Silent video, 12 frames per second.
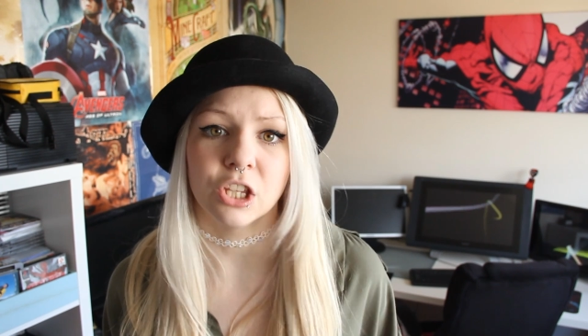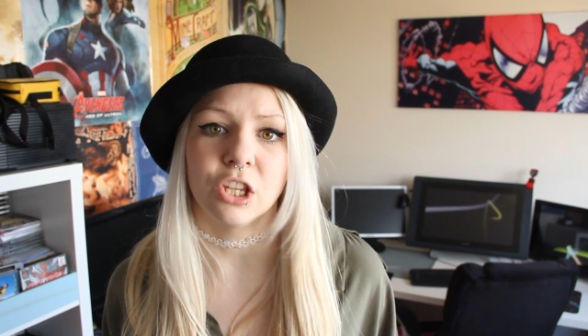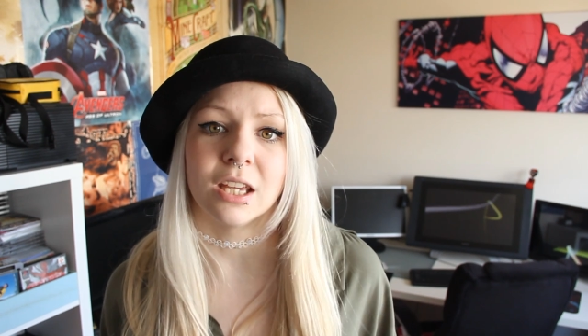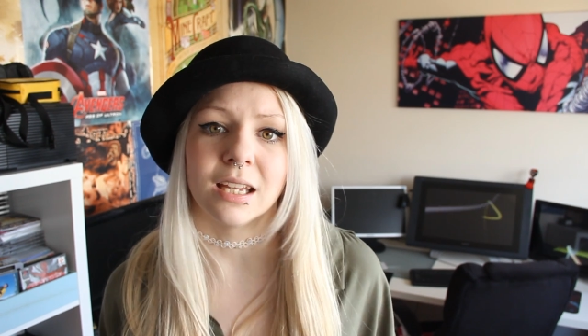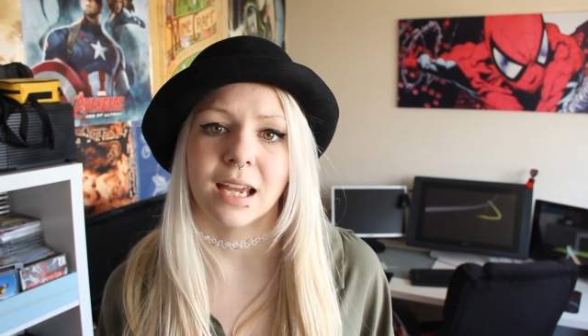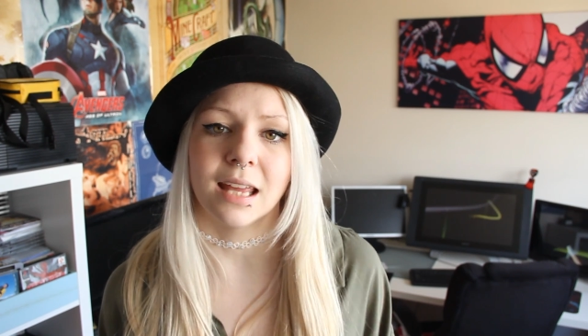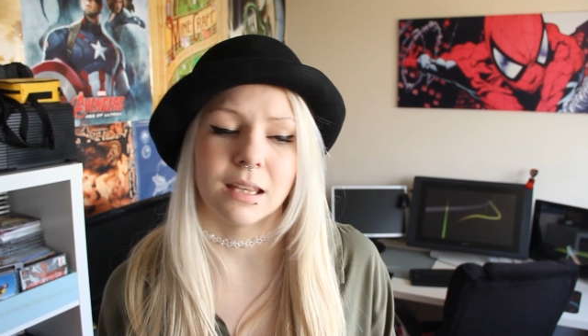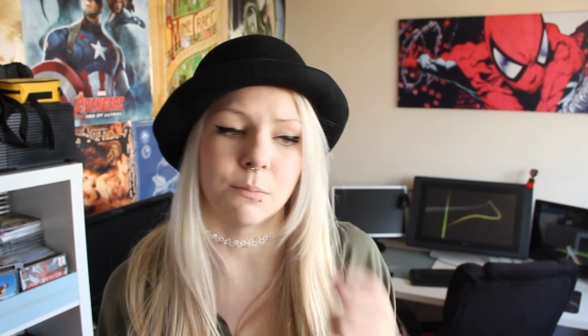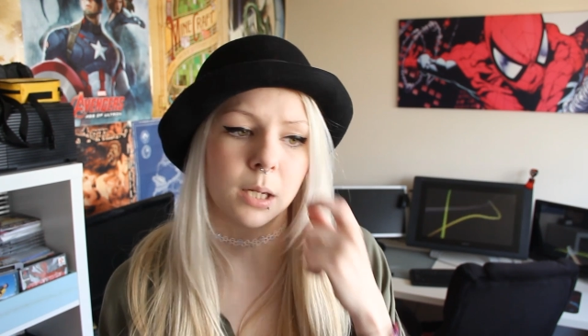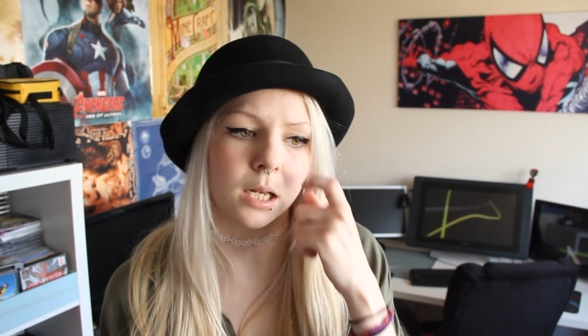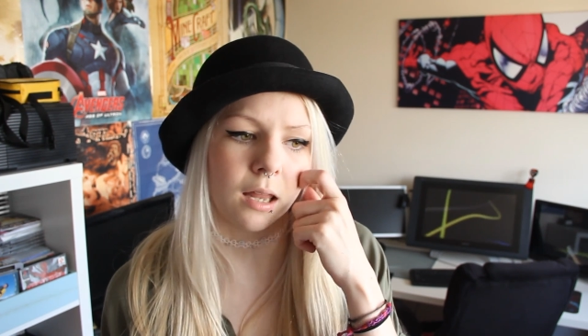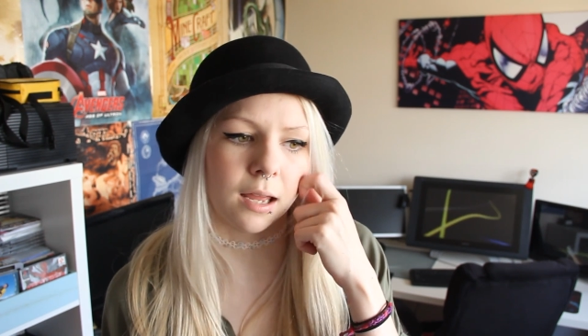You can get
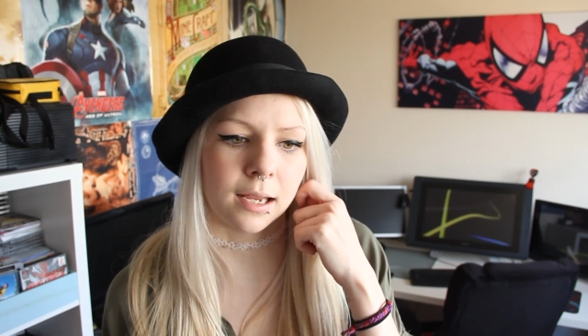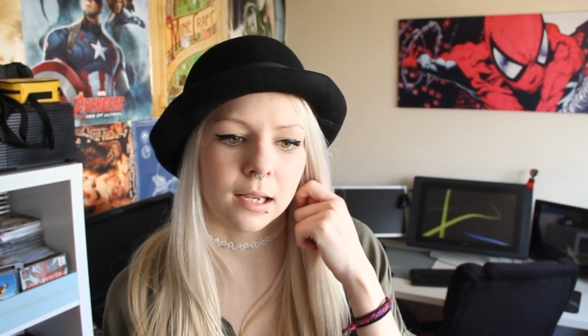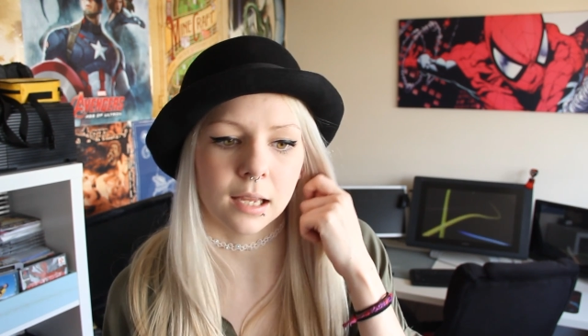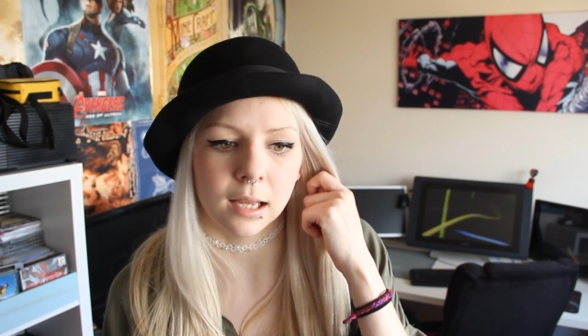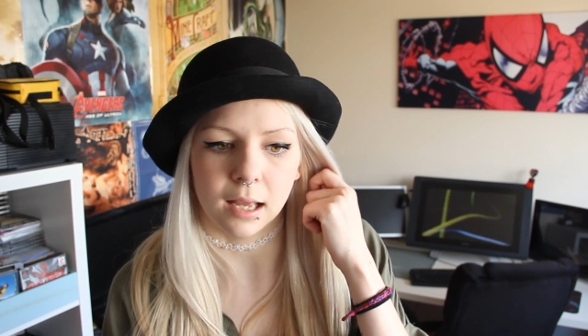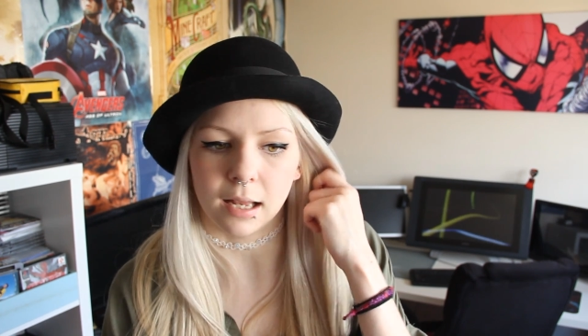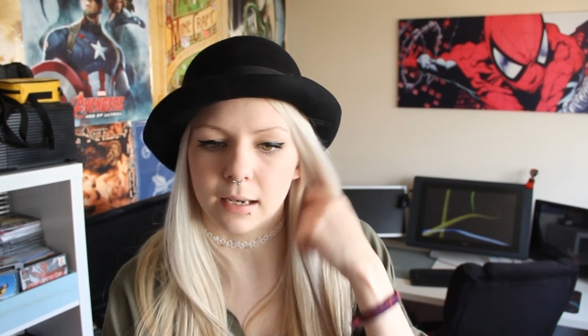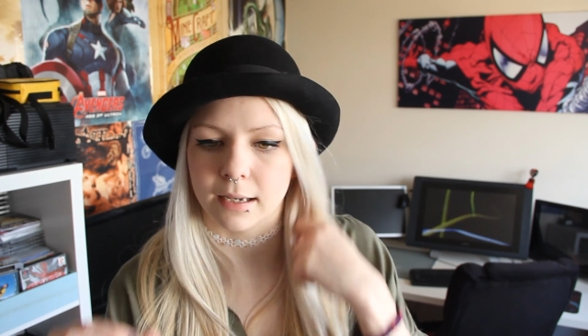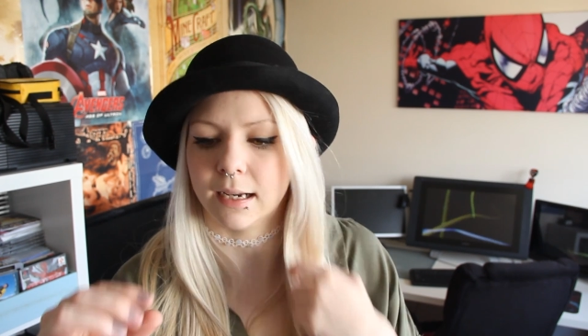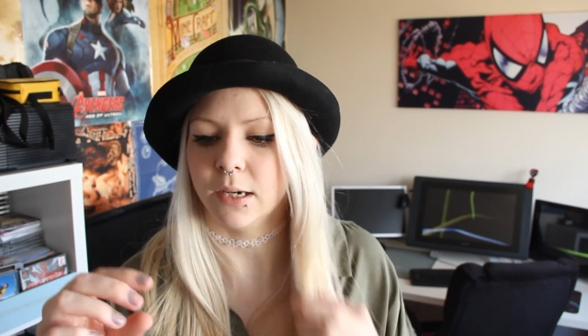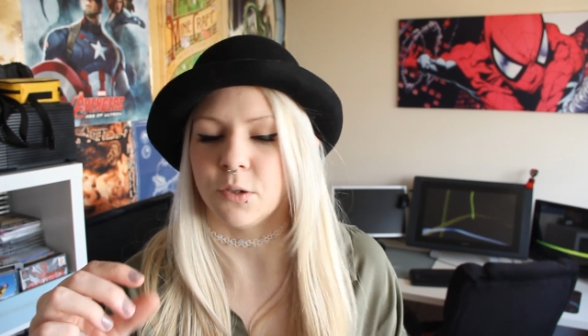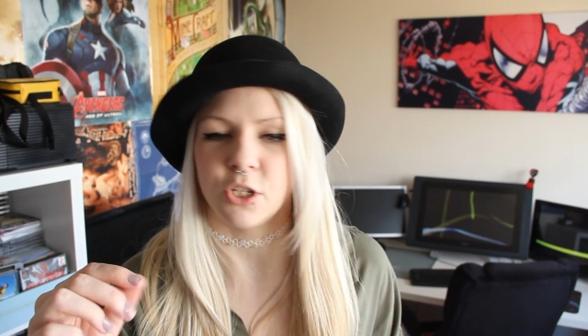them in like
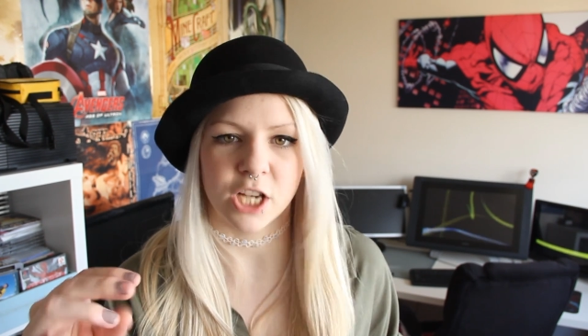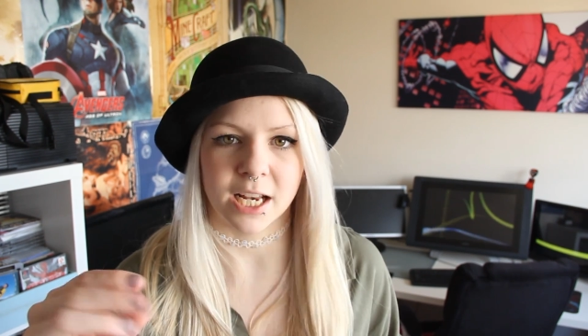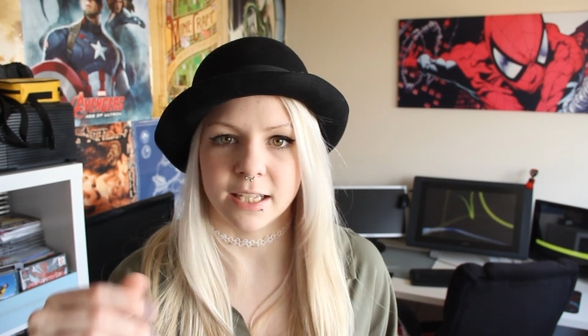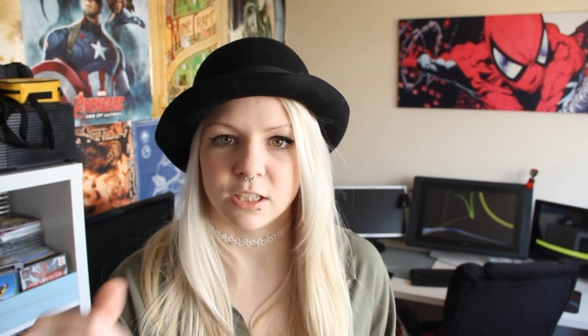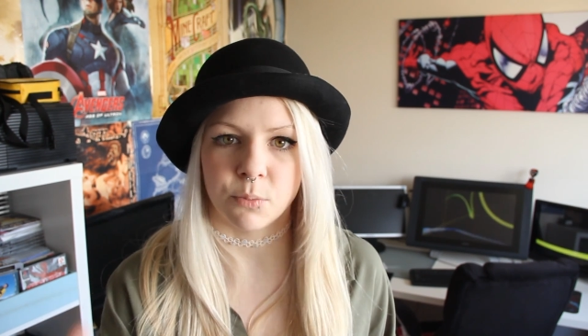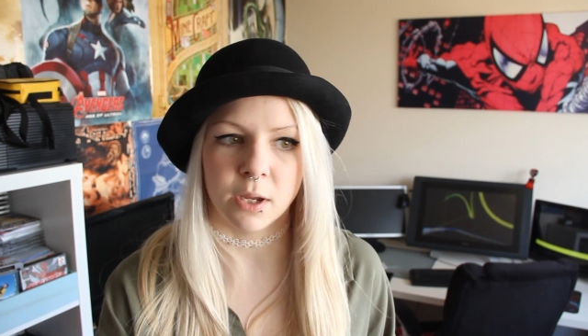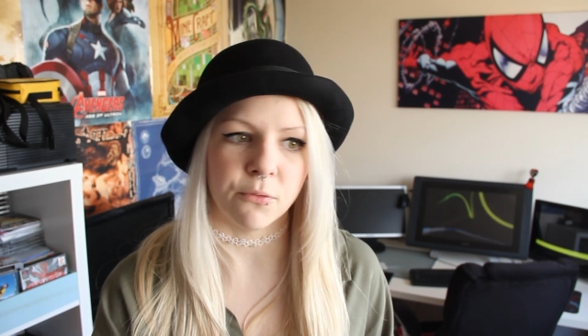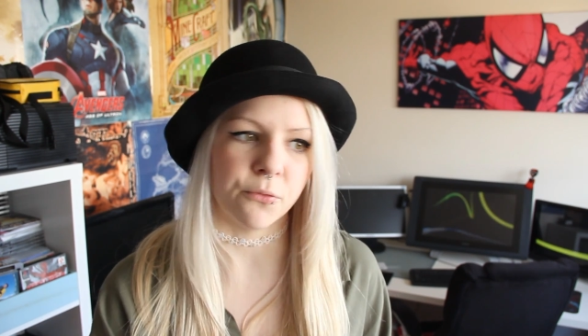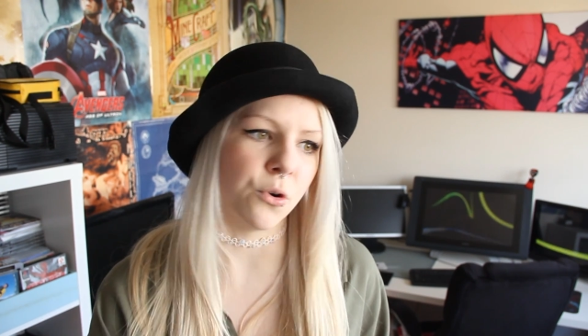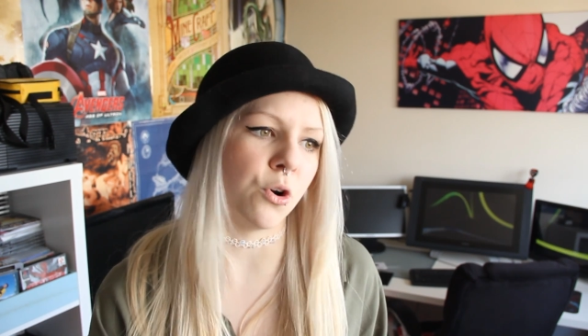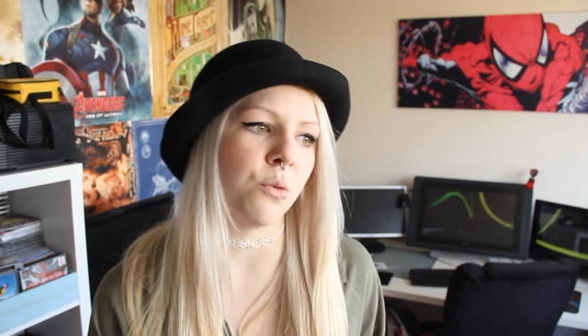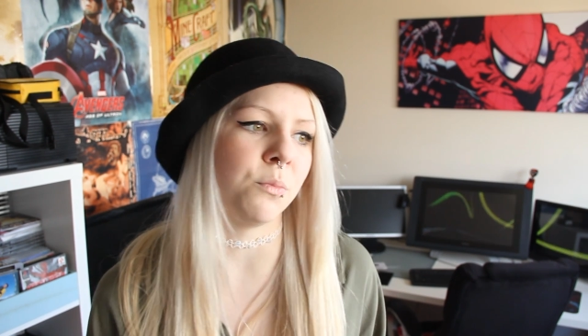a little jelly sweet
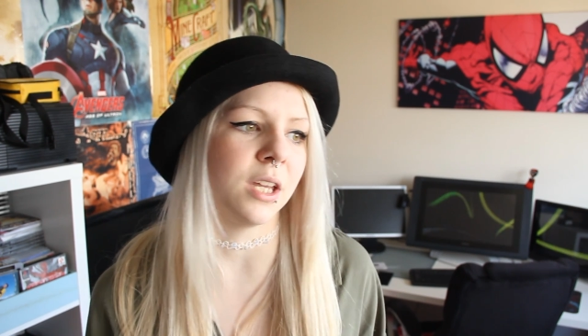form,